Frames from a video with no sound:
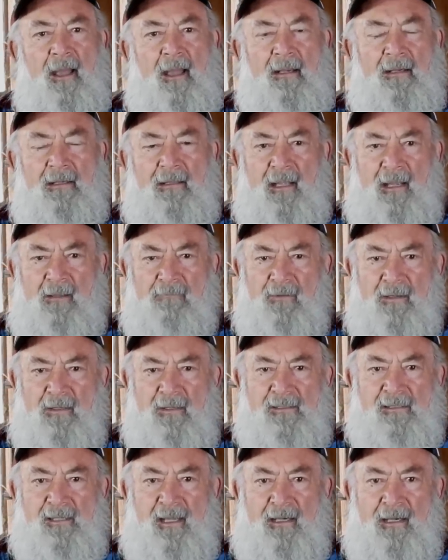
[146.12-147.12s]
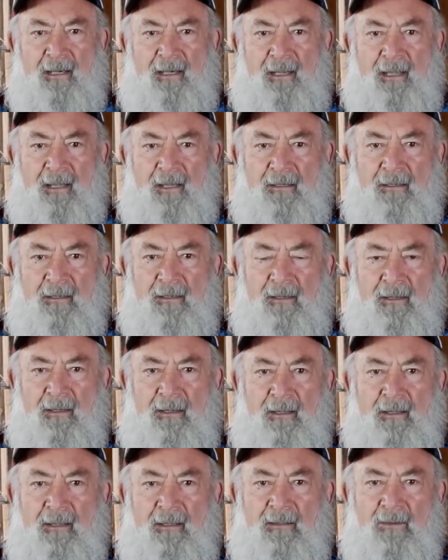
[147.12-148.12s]
and leave it sighted in
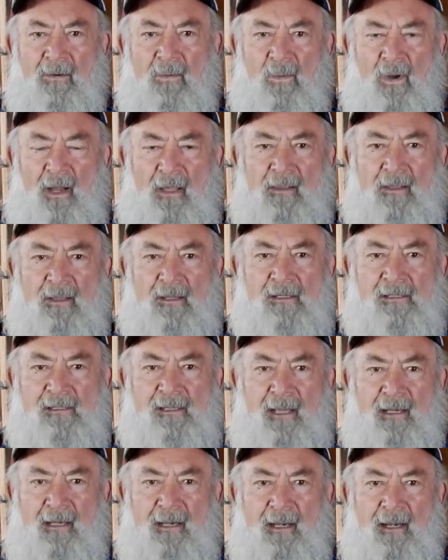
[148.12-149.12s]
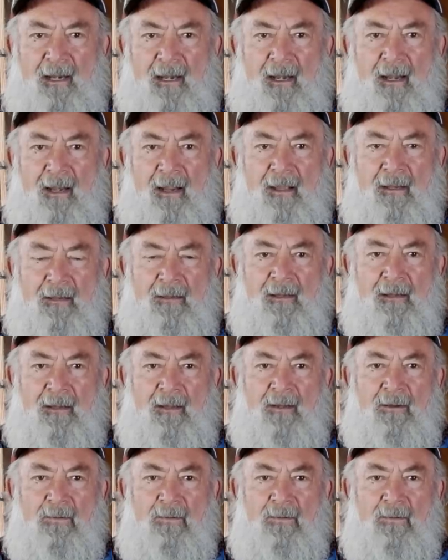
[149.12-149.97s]
the way that you sighted it in